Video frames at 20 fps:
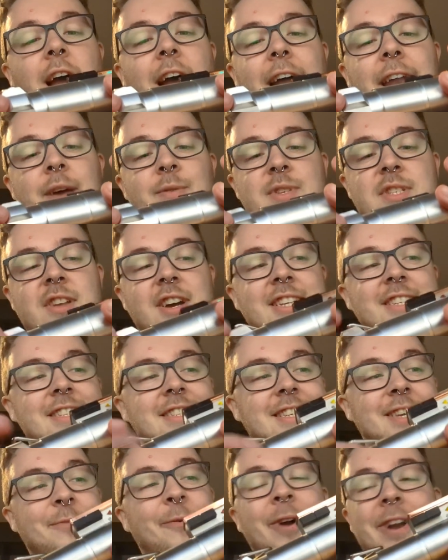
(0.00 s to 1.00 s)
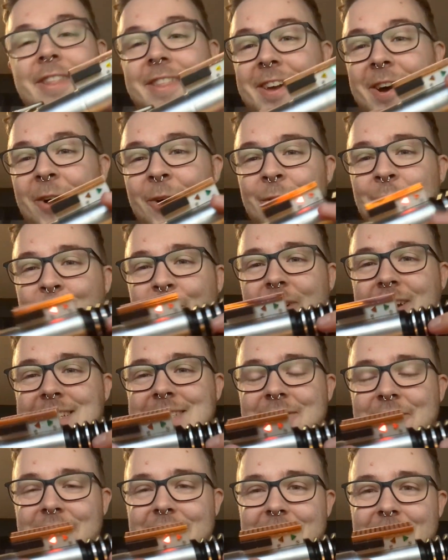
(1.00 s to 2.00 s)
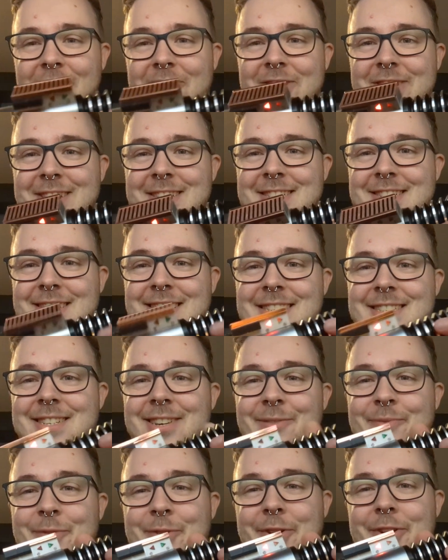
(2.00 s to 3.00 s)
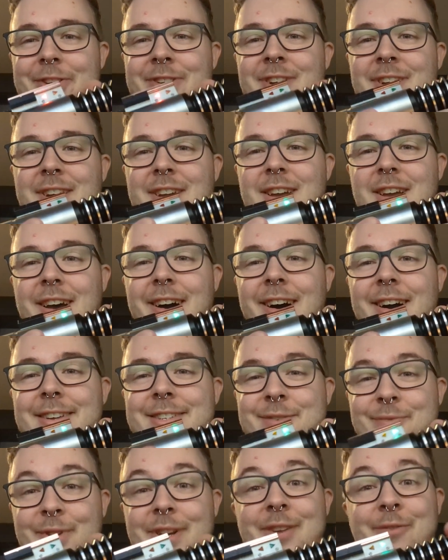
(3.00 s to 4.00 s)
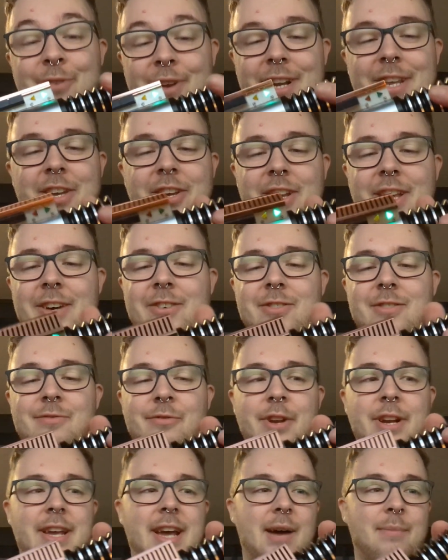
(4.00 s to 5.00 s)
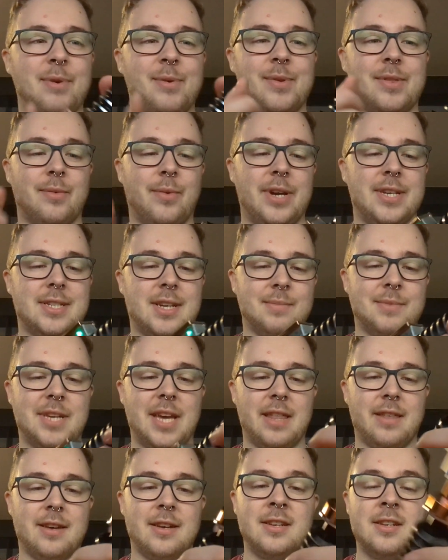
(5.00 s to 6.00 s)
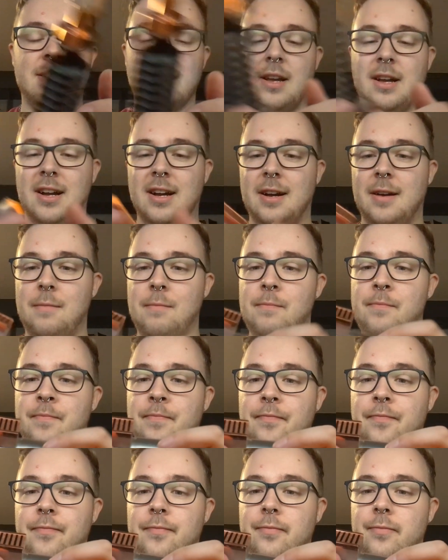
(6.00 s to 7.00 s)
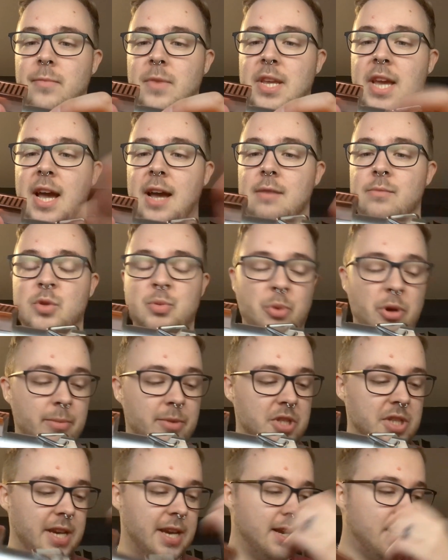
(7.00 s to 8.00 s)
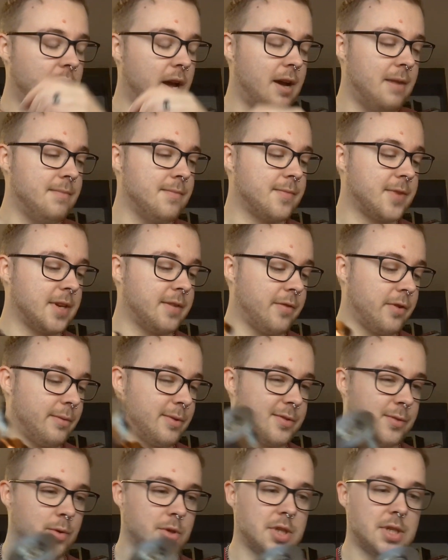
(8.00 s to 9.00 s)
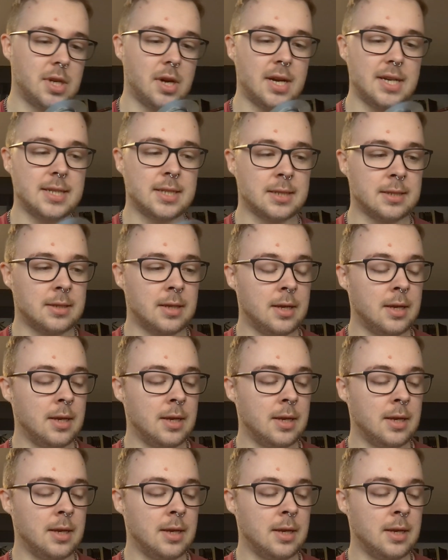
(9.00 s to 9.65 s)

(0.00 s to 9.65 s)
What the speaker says: it was nice to see one of the older ones, one of the older designs come through. It's a really good hilt. Really happy with the way it's come together. Yeah, that's pretty much it. Thank you very much for watching, guys.